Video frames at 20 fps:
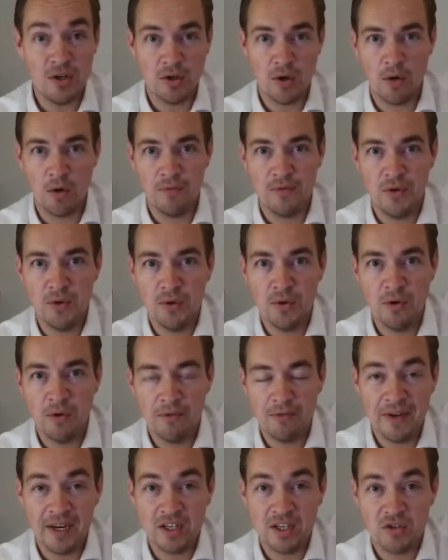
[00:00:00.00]
of your
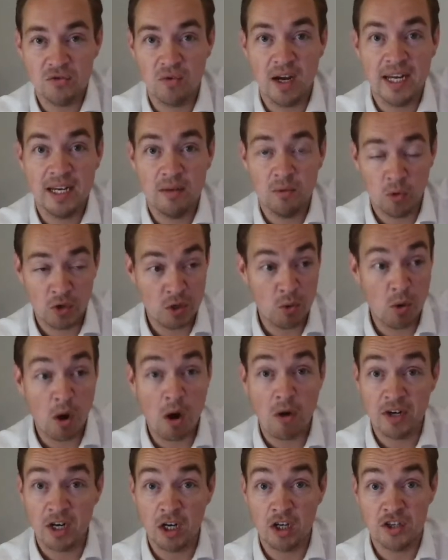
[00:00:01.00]
fixed rate or you are on
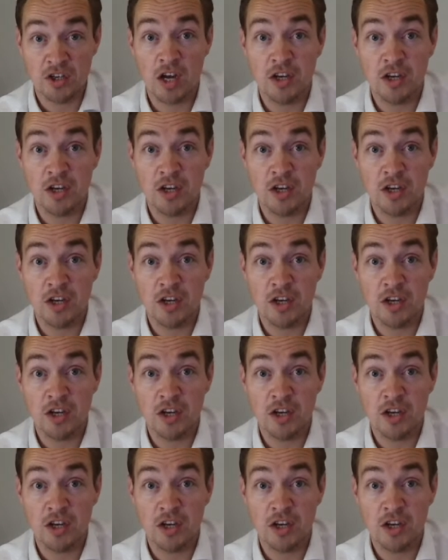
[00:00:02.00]
a